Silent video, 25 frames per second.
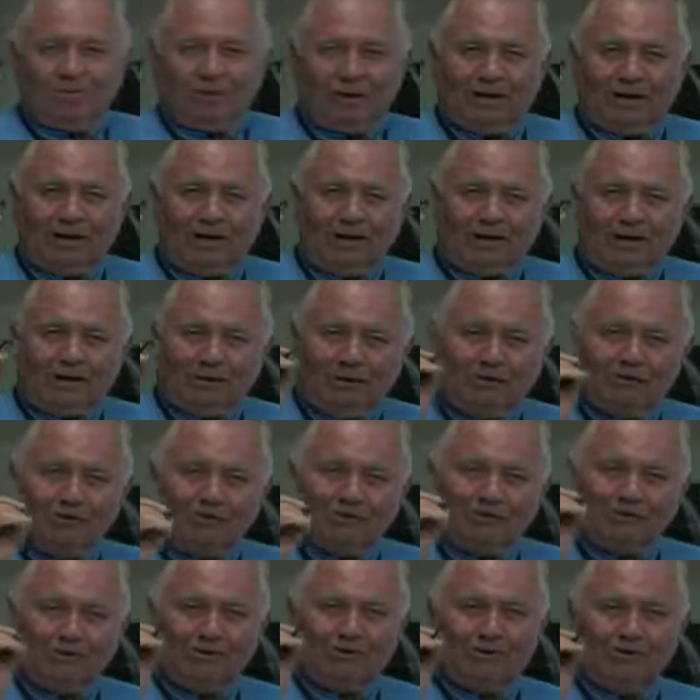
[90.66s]
when it
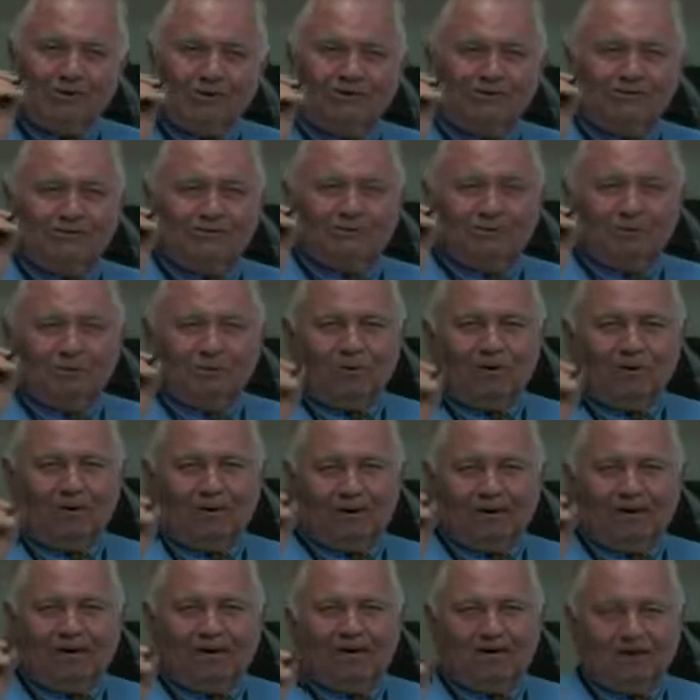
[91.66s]
goes to the
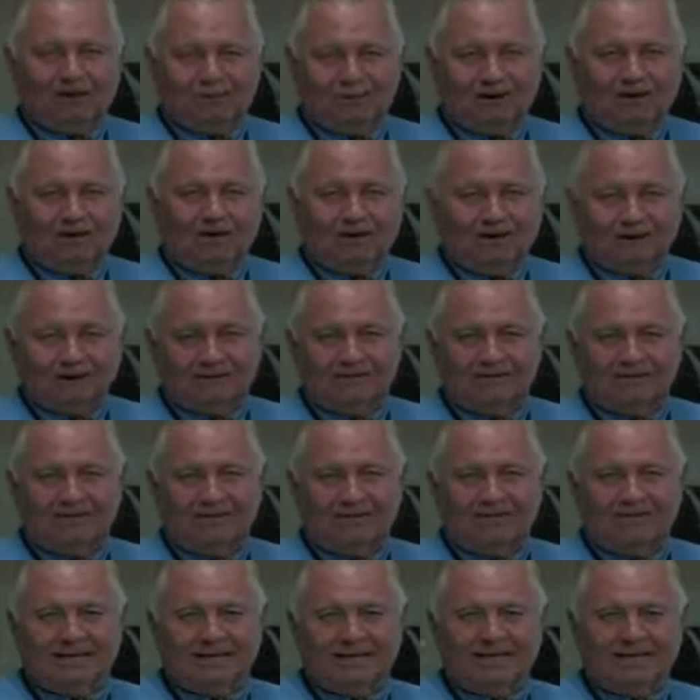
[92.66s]
4/9 loss,
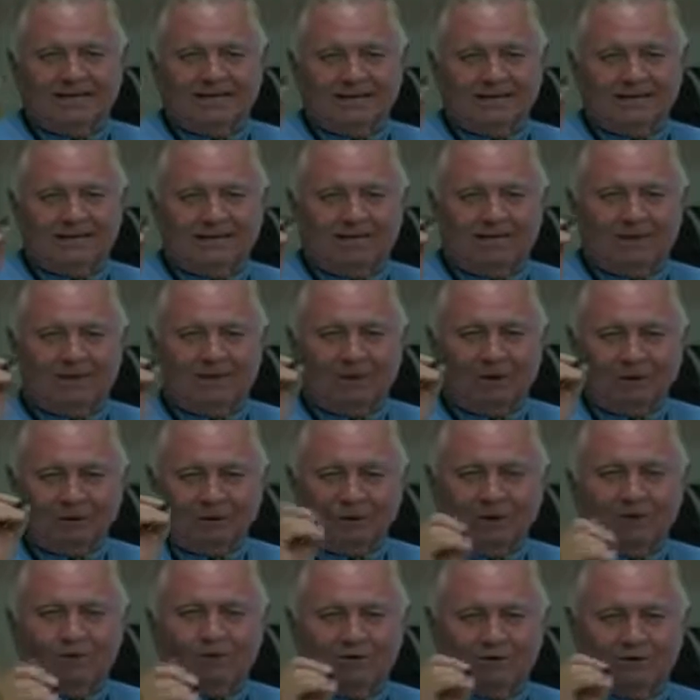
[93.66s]
it's a
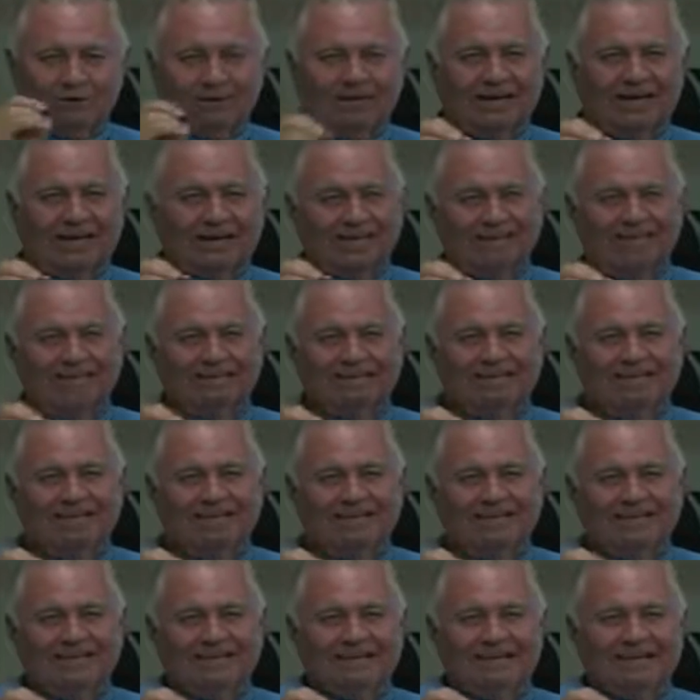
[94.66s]
orange state.
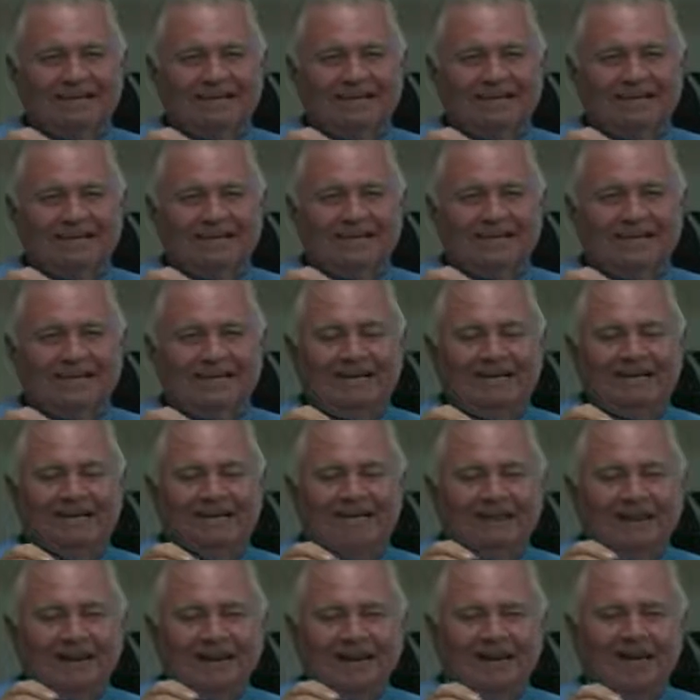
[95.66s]
It
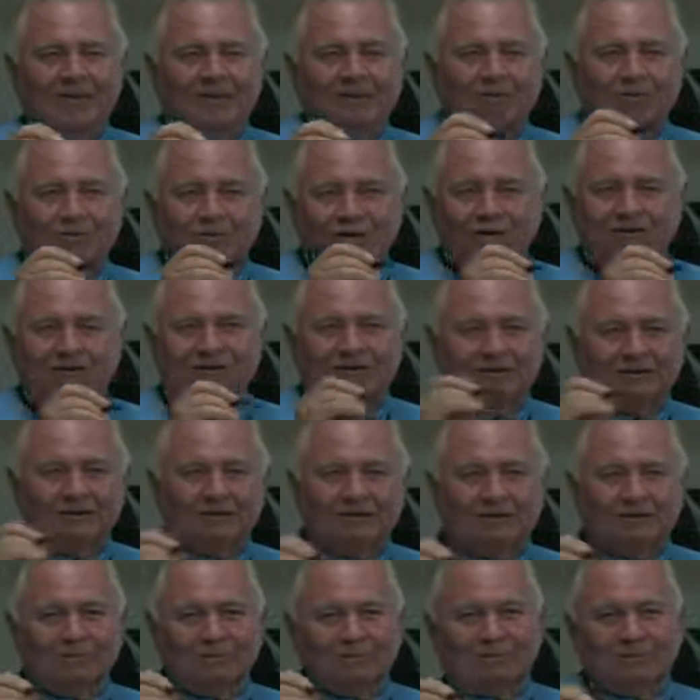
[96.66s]
is now
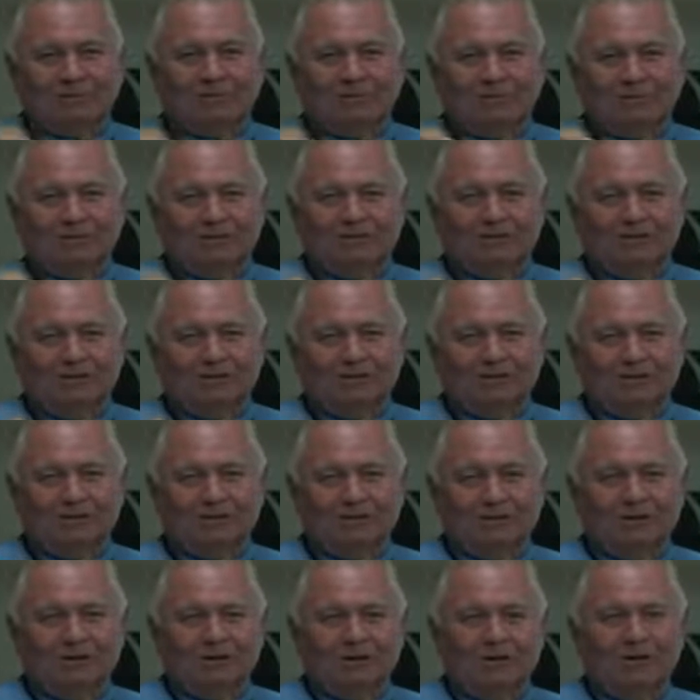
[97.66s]
resonance coupled at 2
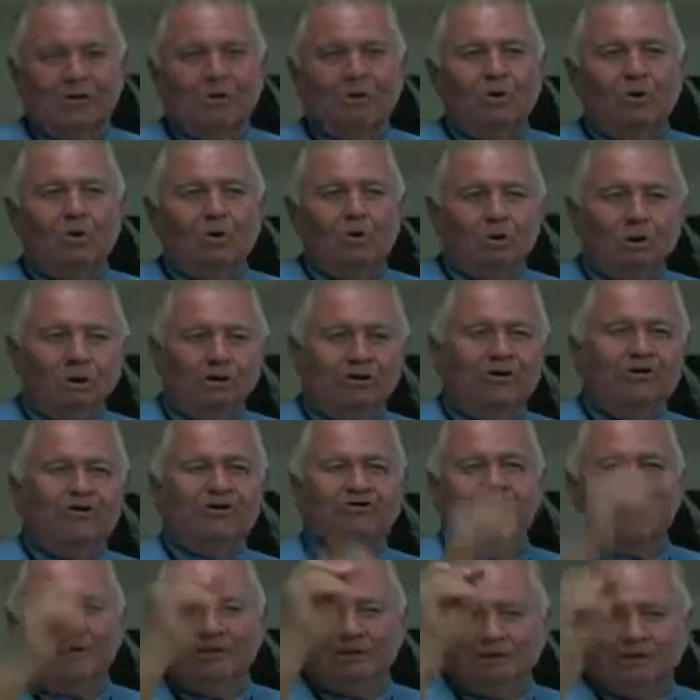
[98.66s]
dimensions. When
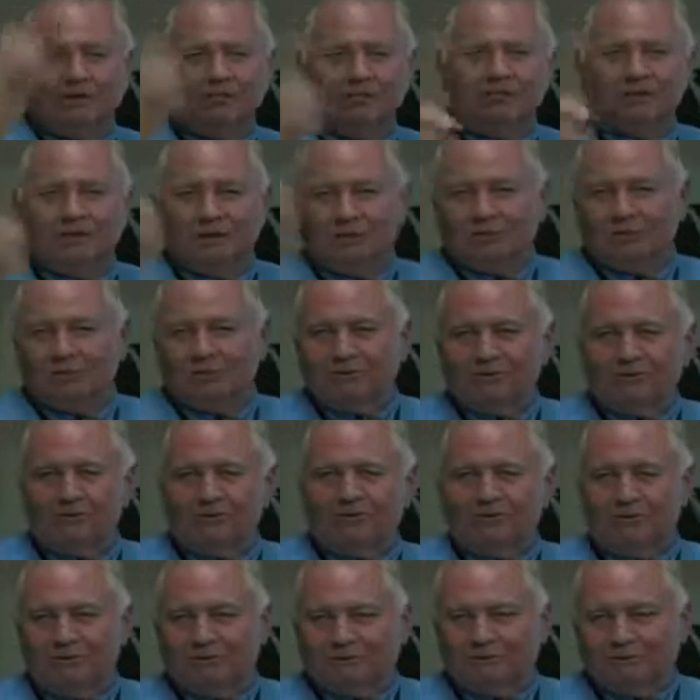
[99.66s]
you see those jumps
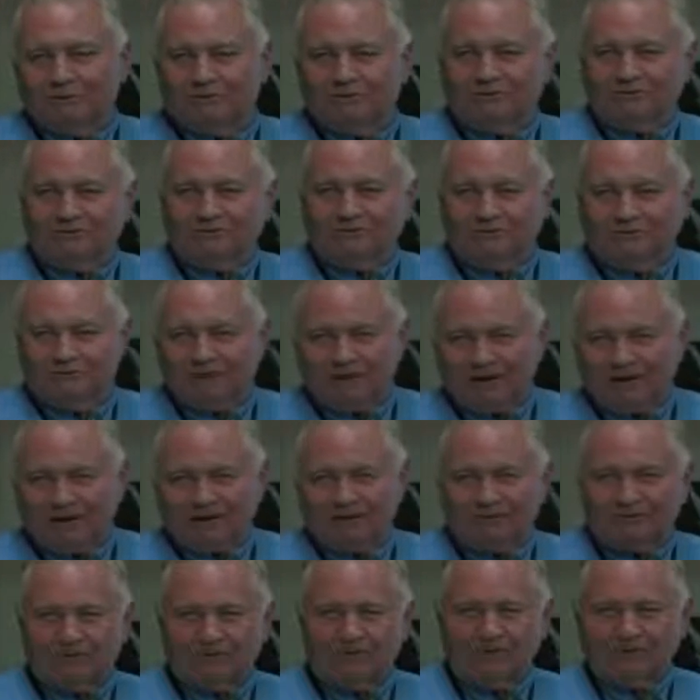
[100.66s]
of the
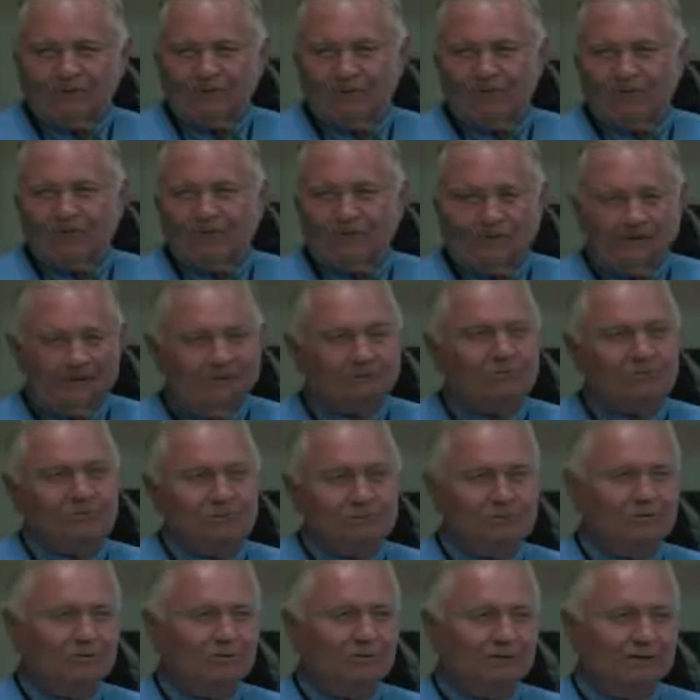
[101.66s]
flux flow, that's
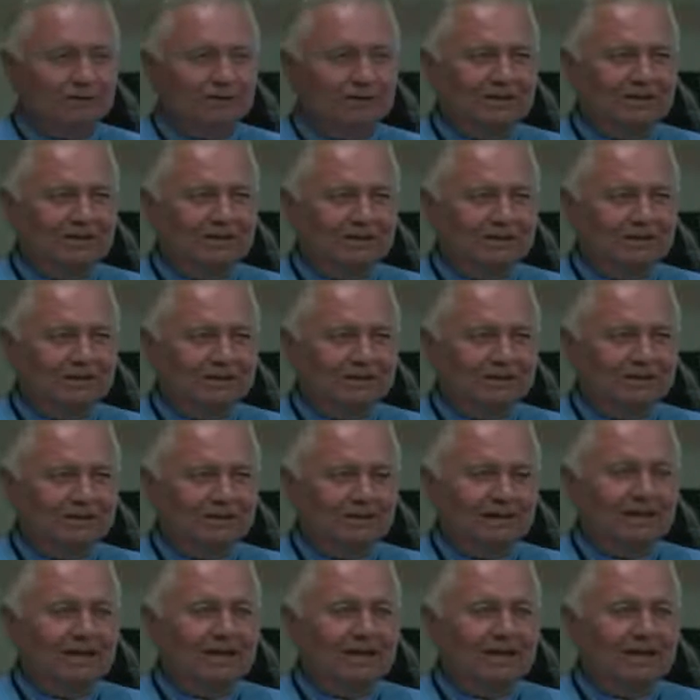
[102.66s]
when it's superconducting.